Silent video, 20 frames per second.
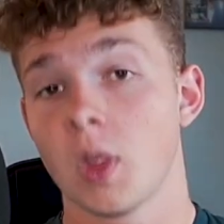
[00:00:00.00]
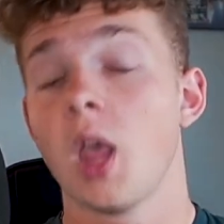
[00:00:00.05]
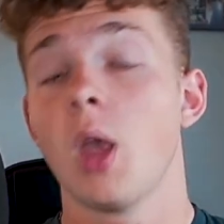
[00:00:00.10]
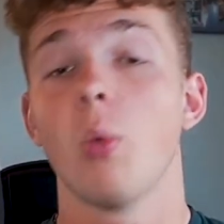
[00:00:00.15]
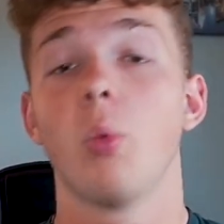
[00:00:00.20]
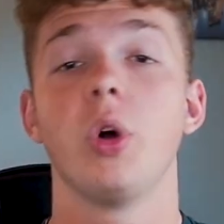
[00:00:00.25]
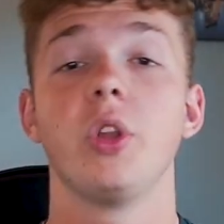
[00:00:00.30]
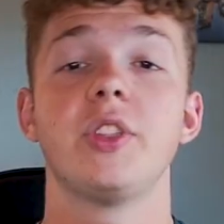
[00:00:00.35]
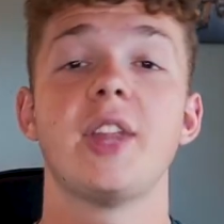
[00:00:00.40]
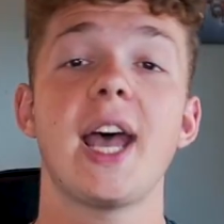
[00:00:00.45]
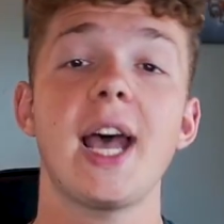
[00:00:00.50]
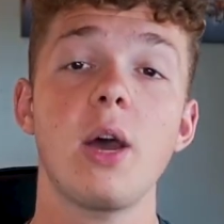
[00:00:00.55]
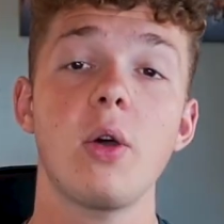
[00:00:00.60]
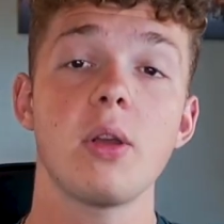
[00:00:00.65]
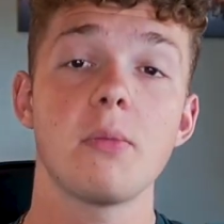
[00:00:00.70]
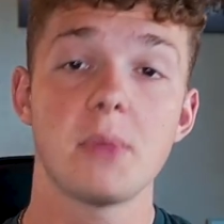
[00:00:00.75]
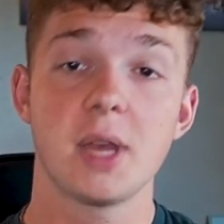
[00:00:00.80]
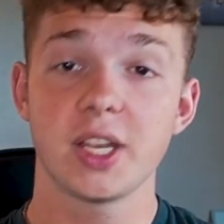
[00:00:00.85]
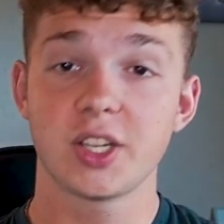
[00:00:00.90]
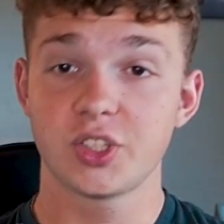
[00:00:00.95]
Well, now it
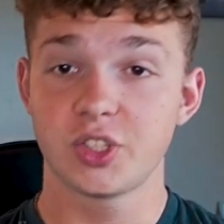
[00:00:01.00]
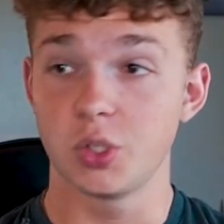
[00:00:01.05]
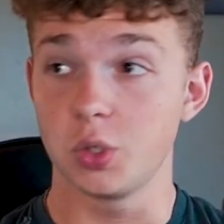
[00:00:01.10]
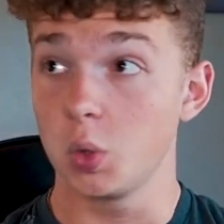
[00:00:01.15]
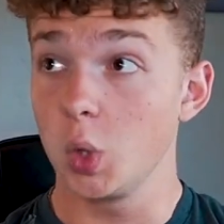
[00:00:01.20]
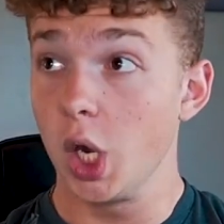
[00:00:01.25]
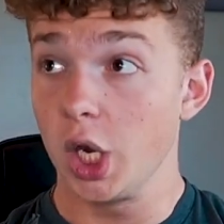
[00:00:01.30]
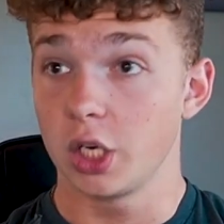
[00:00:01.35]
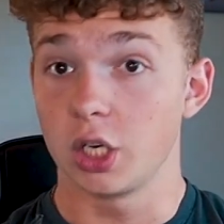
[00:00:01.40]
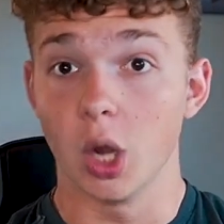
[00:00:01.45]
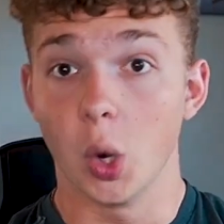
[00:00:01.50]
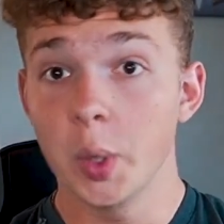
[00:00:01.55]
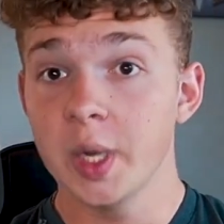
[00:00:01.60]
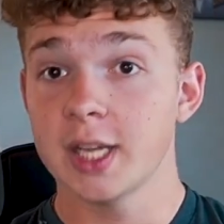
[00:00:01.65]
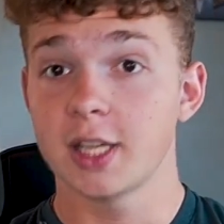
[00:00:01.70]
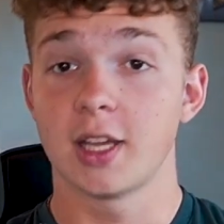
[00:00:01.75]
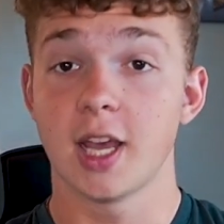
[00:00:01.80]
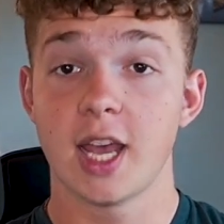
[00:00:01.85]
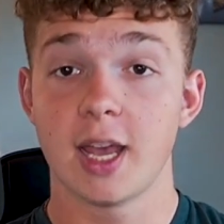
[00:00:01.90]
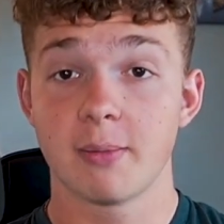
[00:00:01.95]
makes you go into
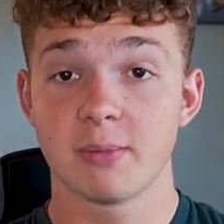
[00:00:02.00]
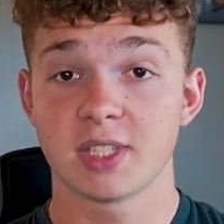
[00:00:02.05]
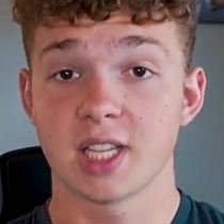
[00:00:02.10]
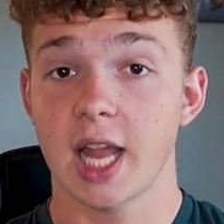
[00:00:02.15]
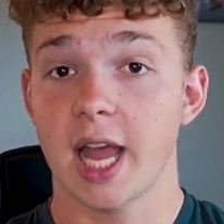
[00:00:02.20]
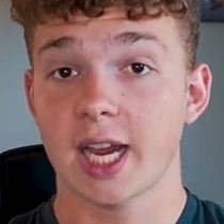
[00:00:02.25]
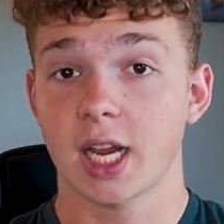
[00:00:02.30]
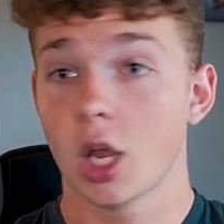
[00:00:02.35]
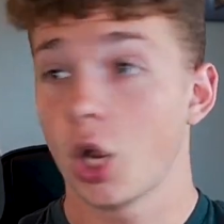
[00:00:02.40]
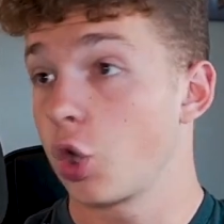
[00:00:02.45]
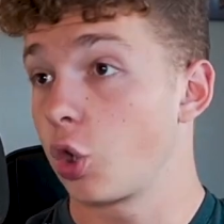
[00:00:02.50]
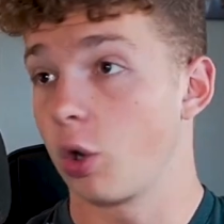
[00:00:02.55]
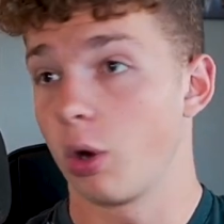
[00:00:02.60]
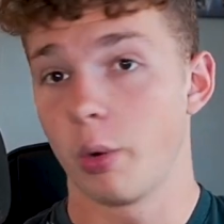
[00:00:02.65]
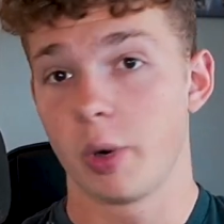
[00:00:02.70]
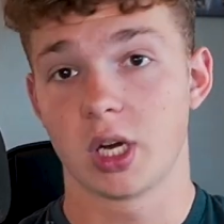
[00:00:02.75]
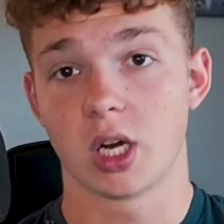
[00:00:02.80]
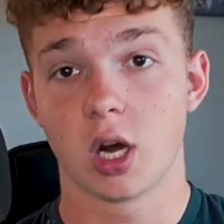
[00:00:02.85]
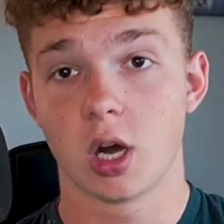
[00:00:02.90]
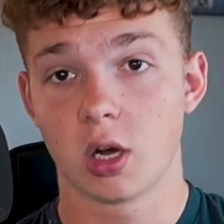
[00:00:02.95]
games like Grow a
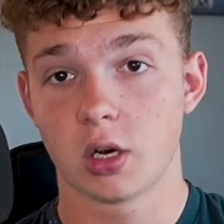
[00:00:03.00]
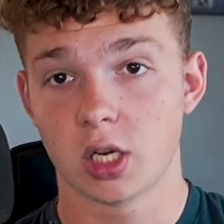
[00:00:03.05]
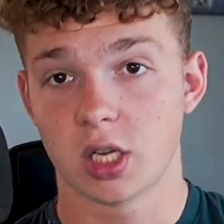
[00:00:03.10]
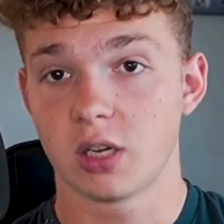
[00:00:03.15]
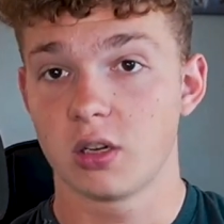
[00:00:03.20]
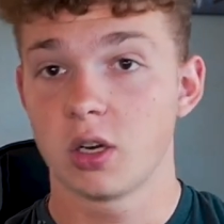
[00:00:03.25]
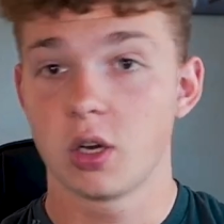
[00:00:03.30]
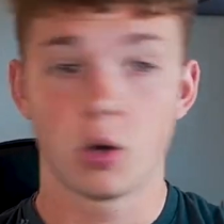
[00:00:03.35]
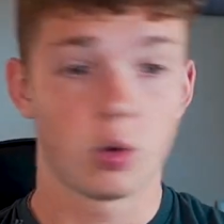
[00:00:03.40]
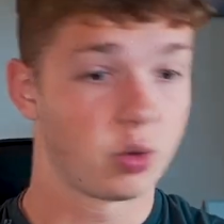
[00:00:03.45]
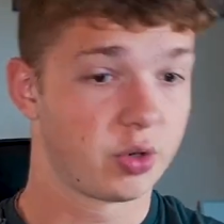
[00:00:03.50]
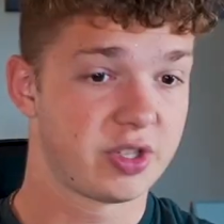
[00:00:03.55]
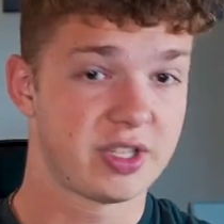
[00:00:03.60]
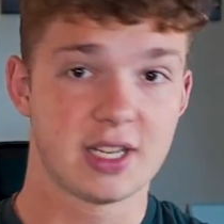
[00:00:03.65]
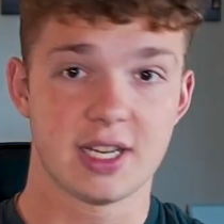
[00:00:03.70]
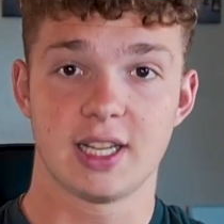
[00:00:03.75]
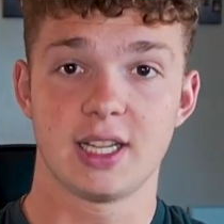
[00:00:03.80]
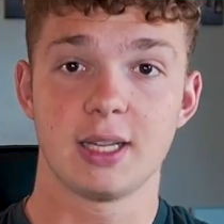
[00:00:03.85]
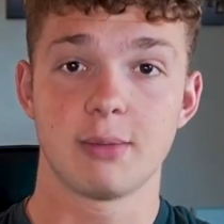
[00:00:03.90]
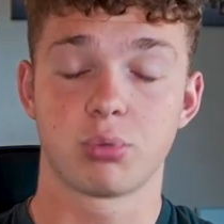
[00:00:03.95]
Garden or
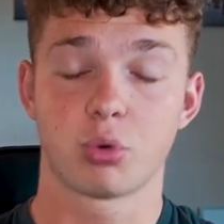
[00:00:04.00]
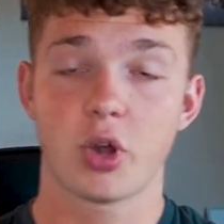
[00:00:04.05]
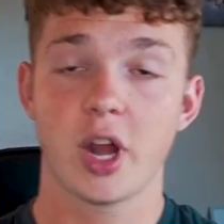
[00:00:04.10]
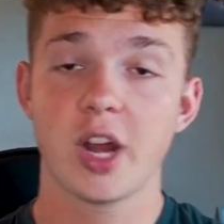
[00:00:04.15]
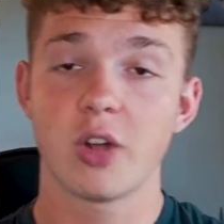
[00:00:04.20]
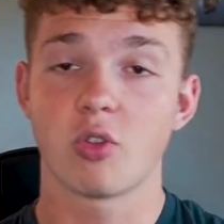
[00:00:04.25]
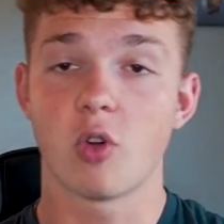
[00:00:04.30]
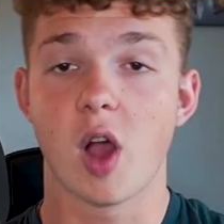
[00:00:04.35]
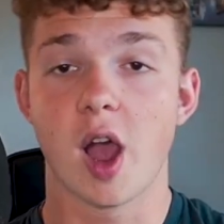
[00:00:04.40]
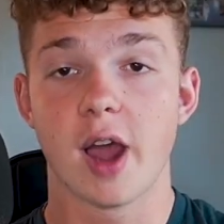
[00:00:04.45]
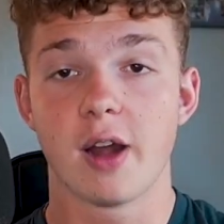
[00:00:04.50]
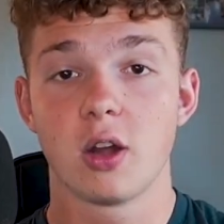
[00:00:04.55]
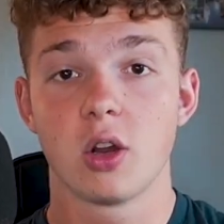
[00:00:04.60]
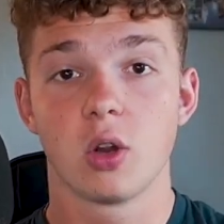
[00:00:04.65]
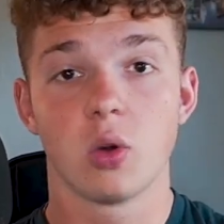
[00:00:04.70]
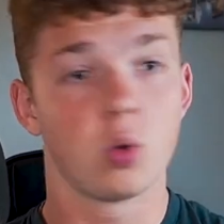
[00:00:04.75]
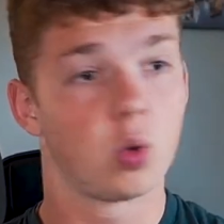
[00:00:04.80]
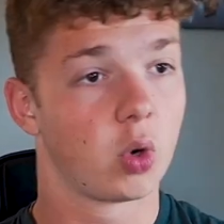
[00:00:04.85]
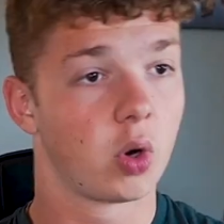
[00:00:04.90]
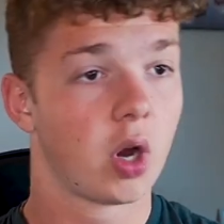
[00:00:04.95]
Steal a Brain Rot
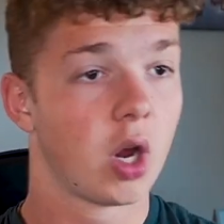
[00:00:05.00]
or